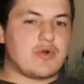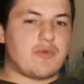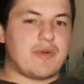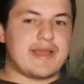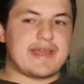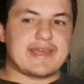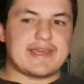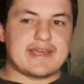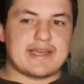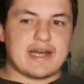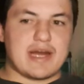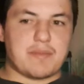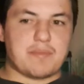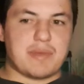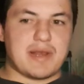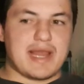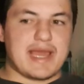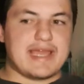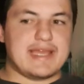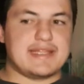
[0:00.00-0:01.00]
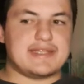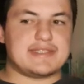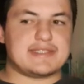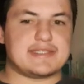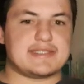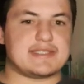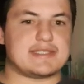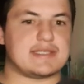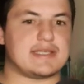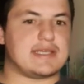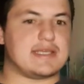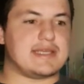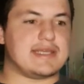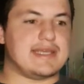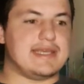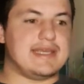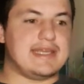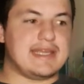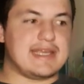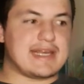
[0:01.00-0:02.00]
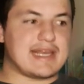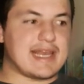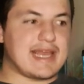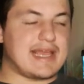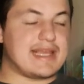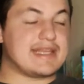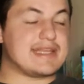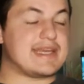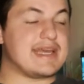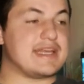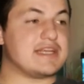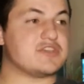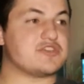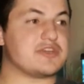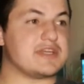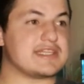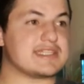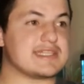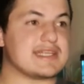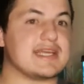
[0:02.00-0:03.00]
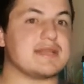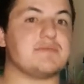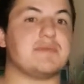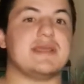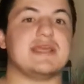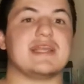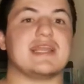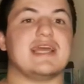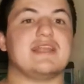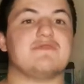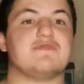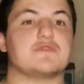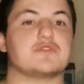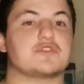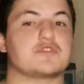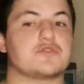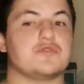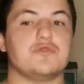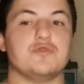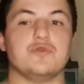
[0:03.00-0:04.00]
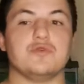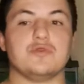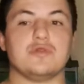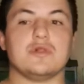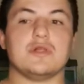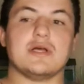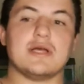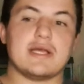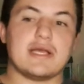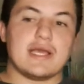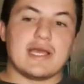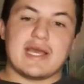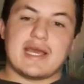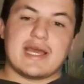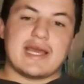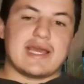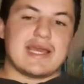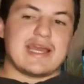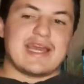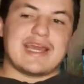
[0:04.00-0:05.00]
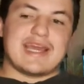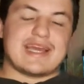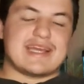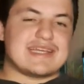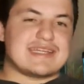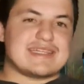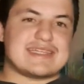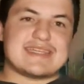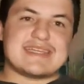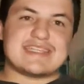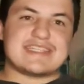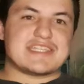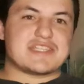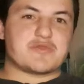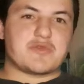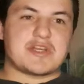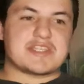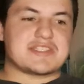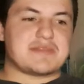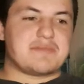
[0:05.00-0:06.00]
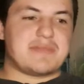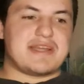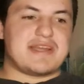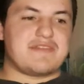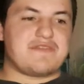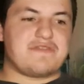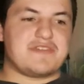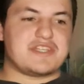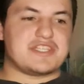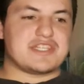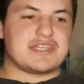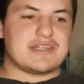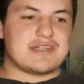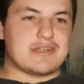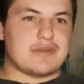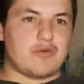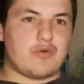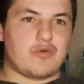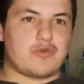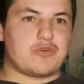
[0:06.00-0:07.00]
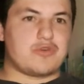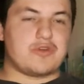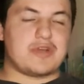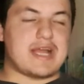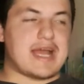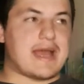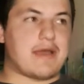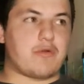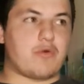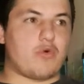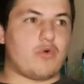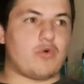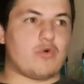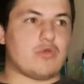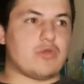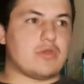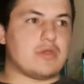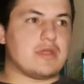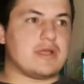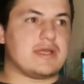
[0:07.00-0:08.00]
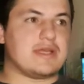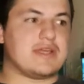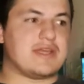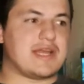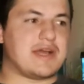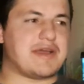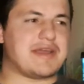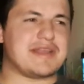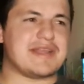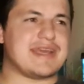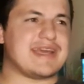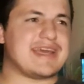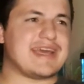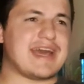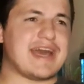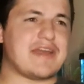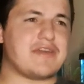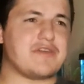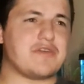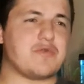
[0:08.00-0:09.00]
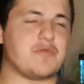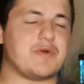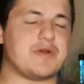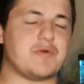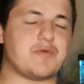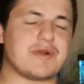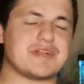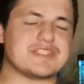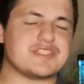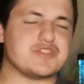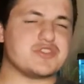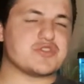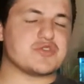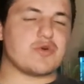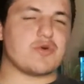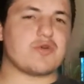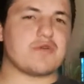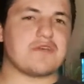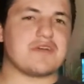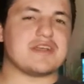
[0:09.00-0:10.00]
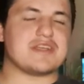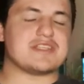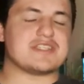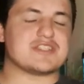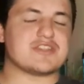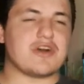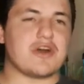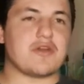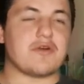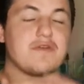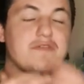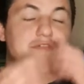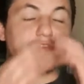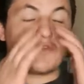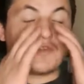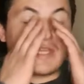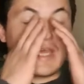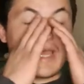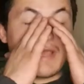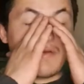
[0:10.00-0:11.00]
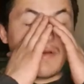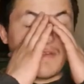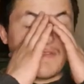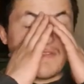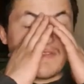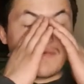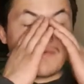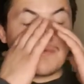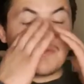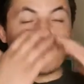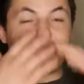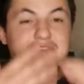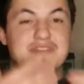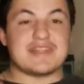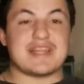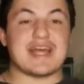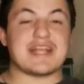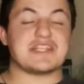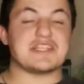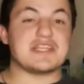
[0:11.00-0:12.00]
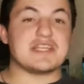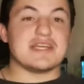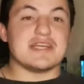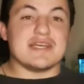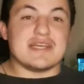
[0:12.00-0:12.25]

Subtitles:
Waking up late, eating late, getting dressed late, being late for school. It just wasn't beneficial or good at all, you know. And once you start off your day with that,